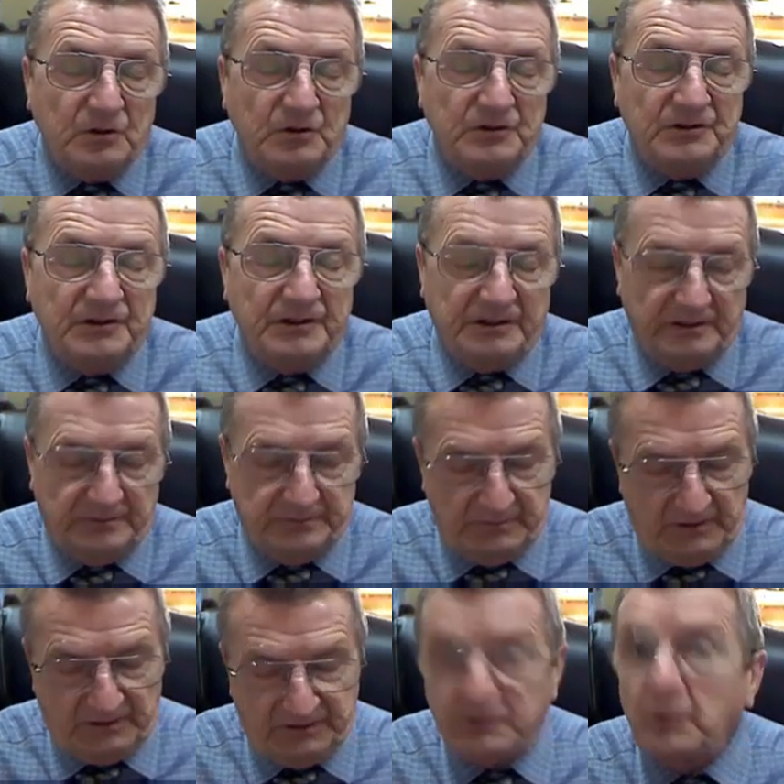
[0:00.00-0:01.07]
could
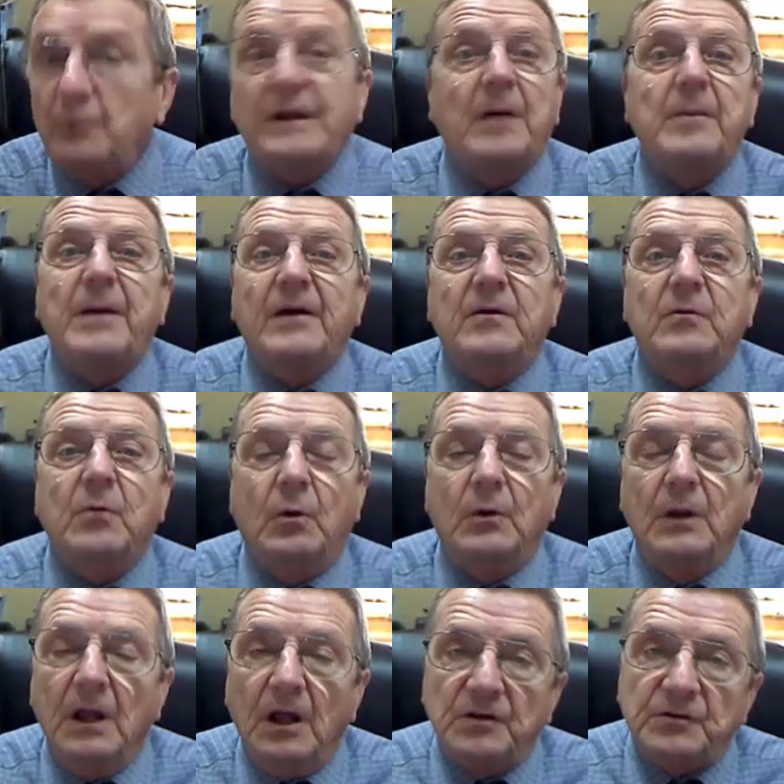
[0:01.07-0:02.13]
slow down my
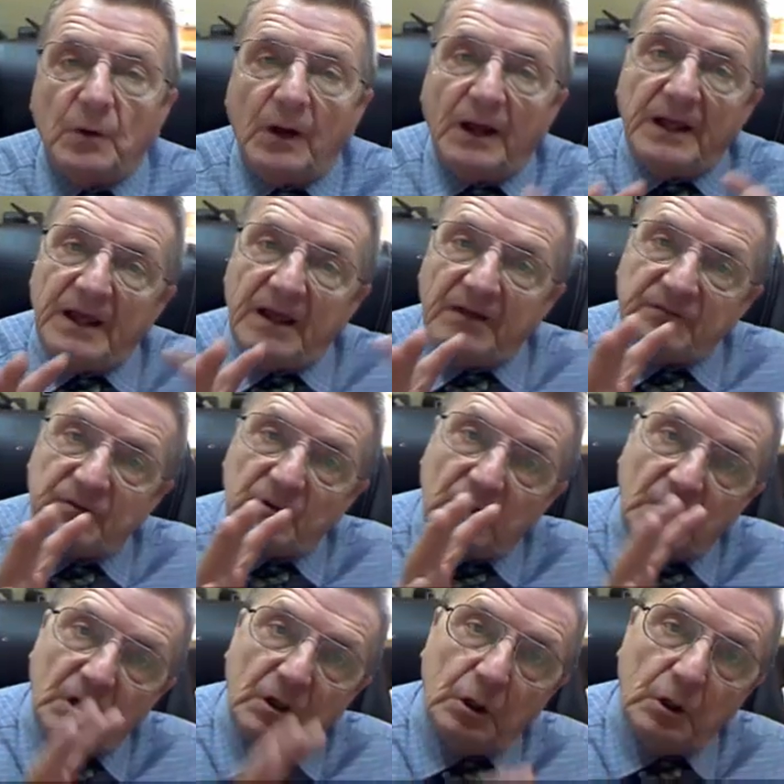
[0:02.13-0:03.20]
growth. So I have
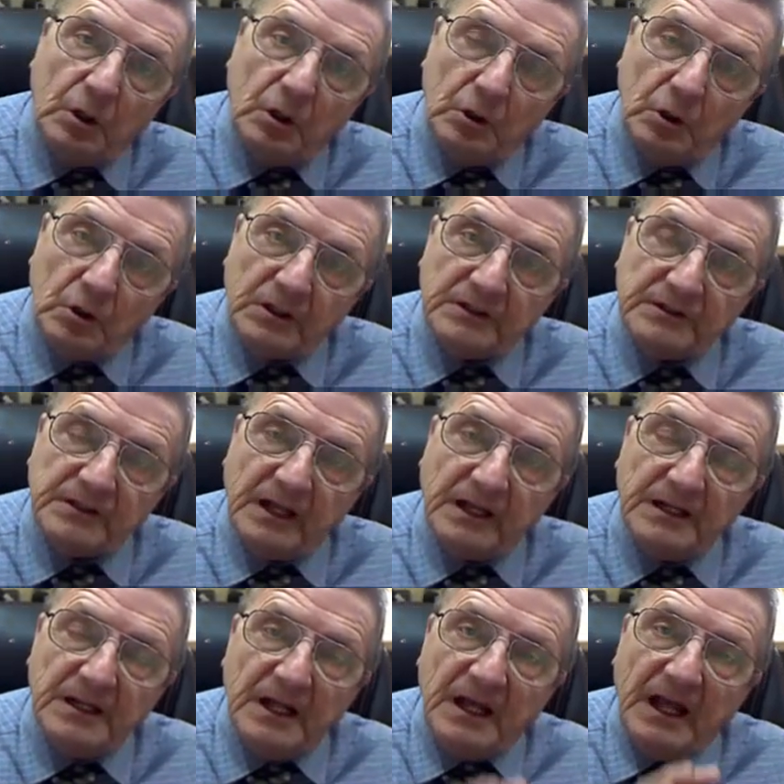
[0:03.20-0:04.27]
to look at
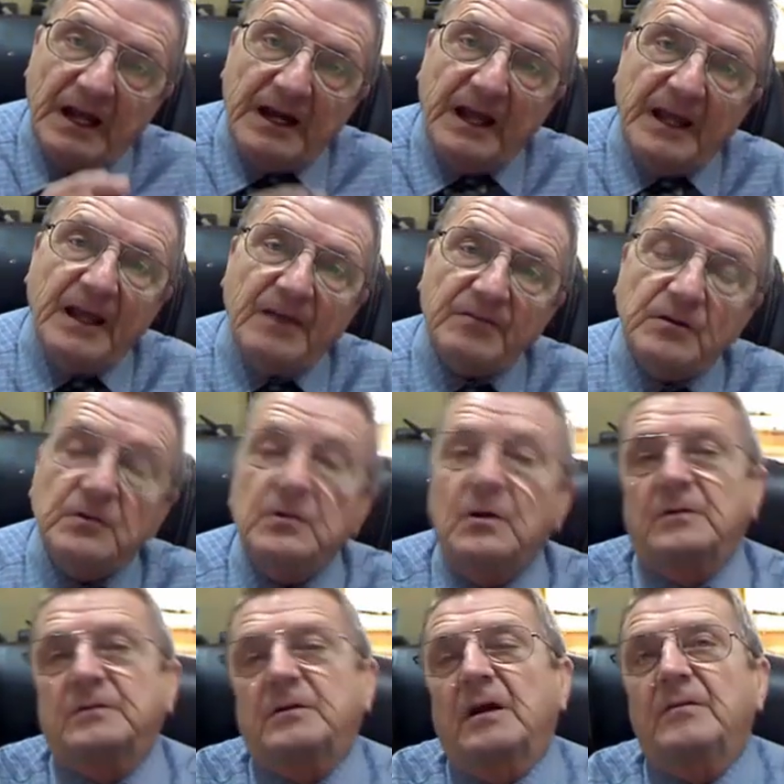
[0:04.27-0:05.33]
that, and I have to,
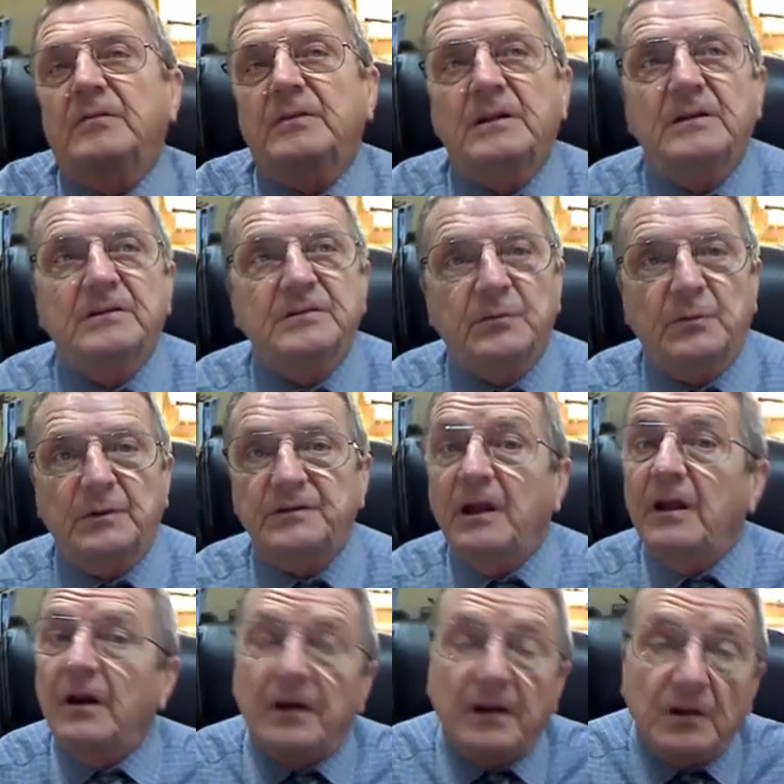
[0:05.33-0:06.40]
everything is
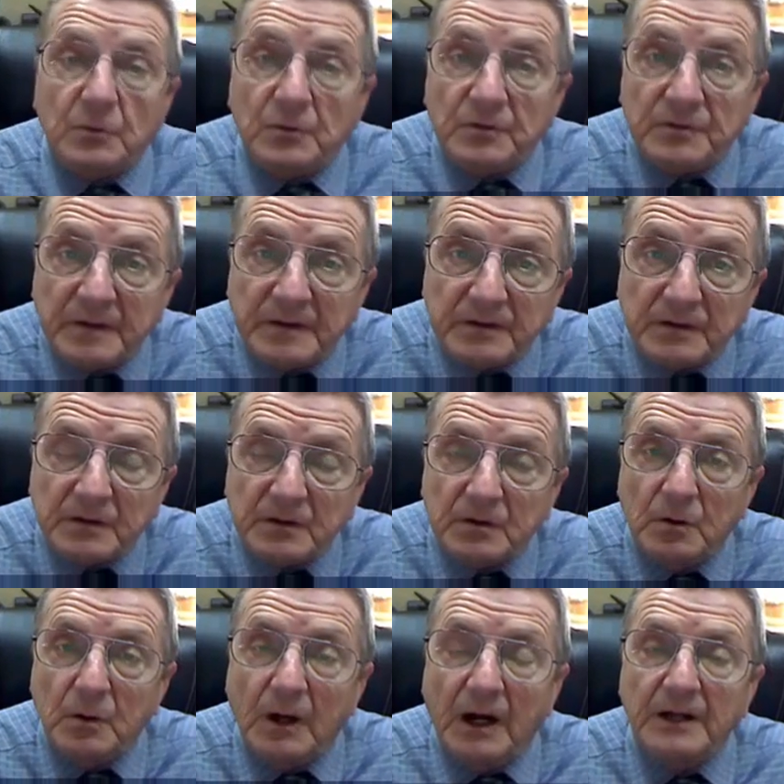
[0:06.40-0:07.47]
what's interest rates
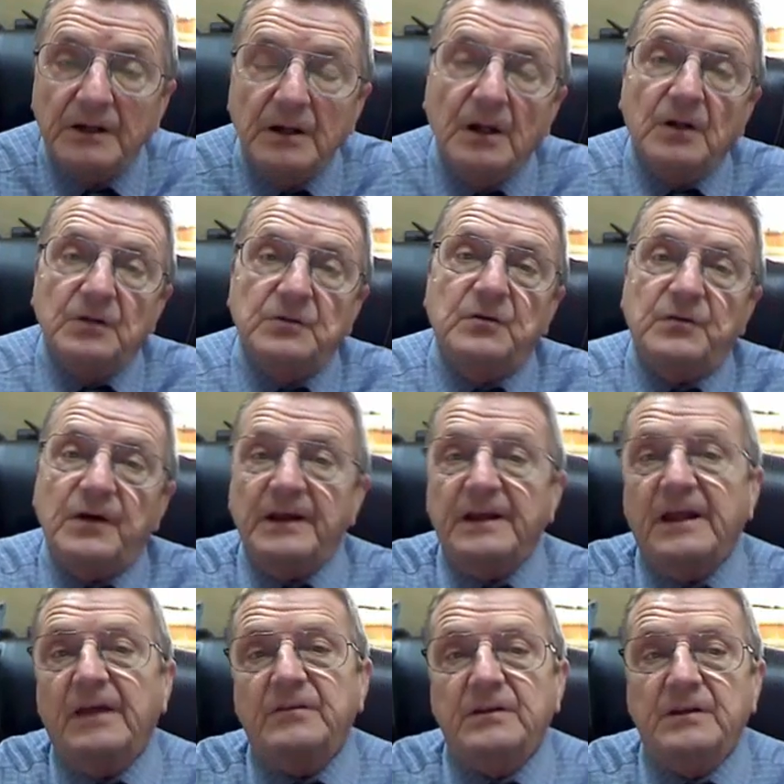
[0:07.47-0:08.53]
going to go on. So if
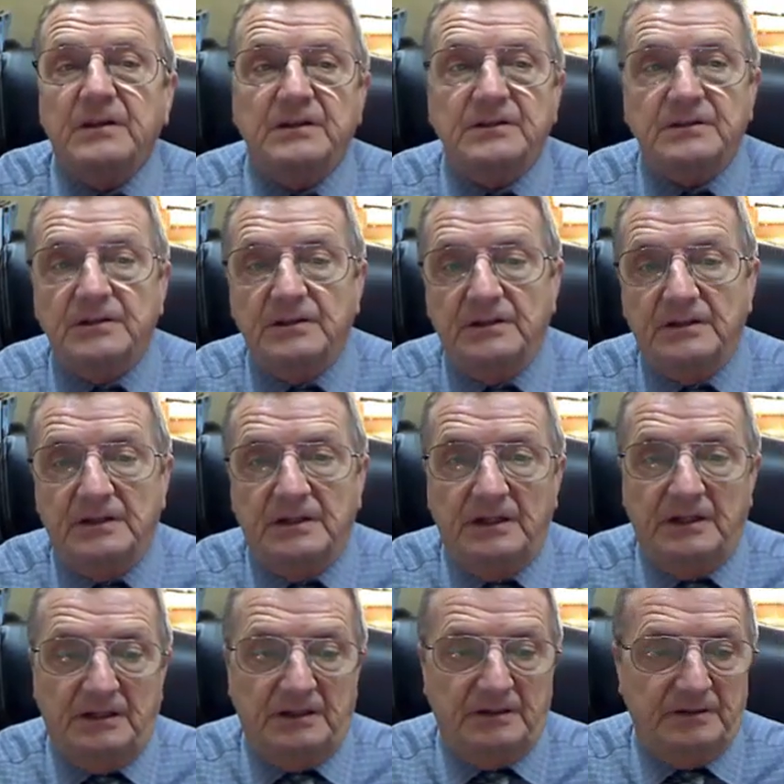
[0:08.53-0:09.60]
I have to get
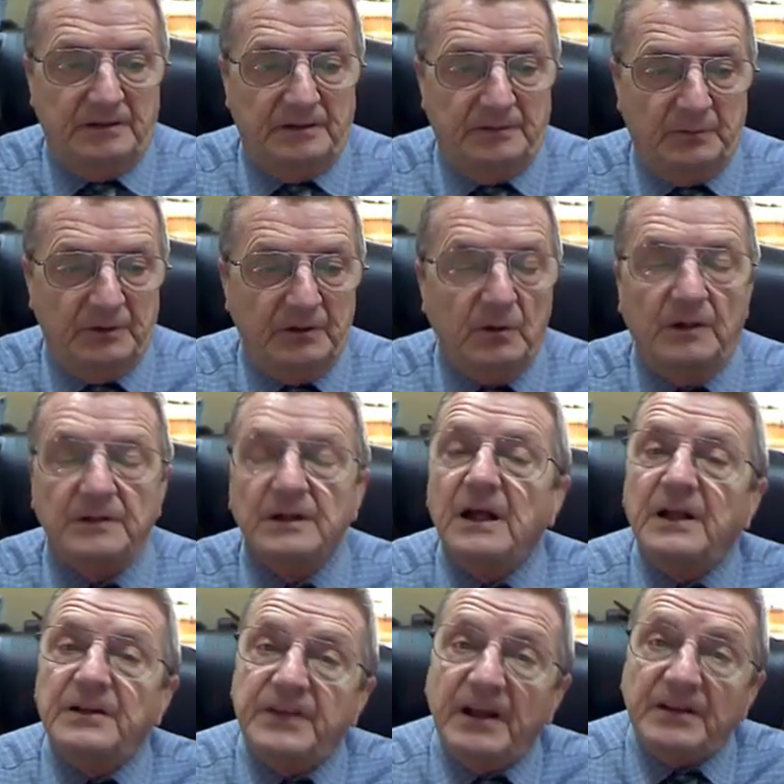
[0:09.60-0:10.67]
what do you call
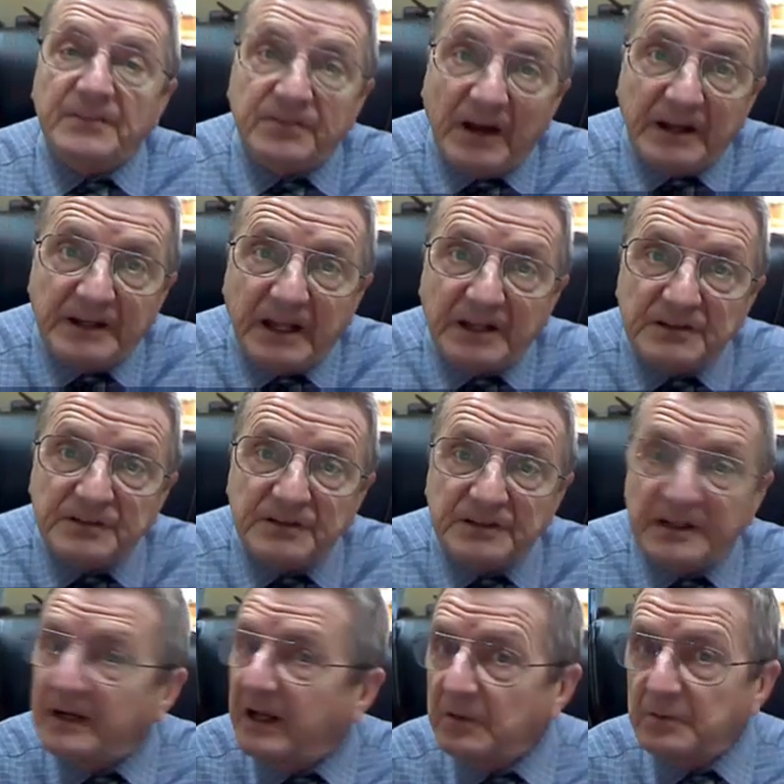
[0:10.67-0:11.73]
it, debt
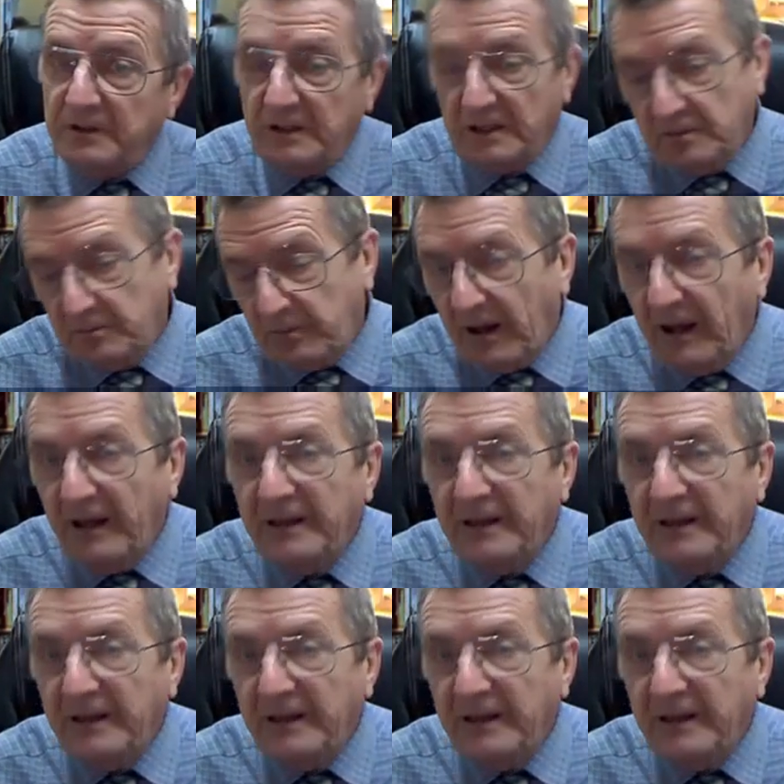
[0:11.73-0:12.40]
financing, not equity, I could